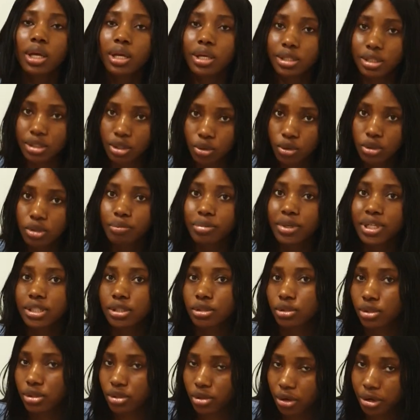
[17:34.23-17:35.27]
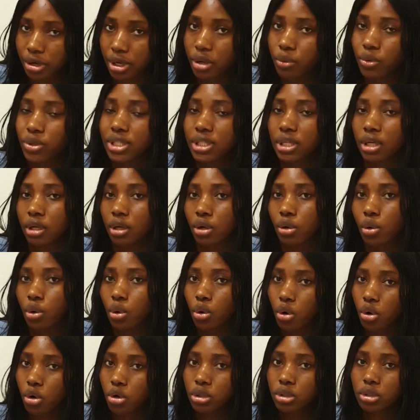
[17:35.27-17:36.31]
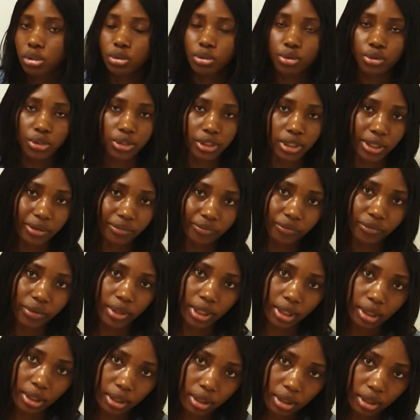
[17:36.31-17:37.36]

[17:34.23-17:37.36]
it's a good place to study with a low tuition fee.